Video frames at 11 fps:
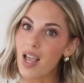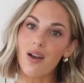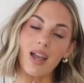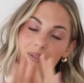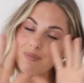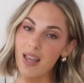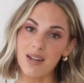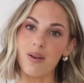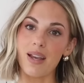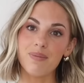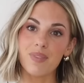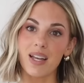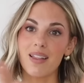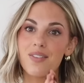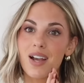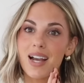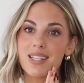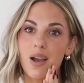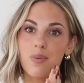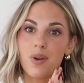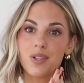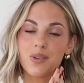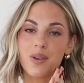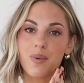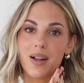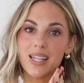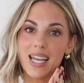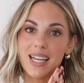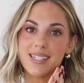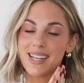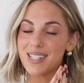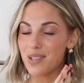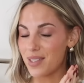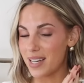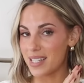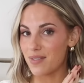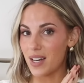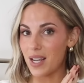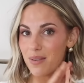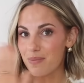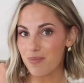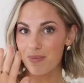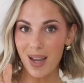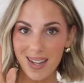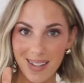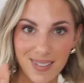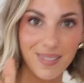Okay, anyway, I love you guys. I hope you're all doing well, and I'll see you in the next video. Bye.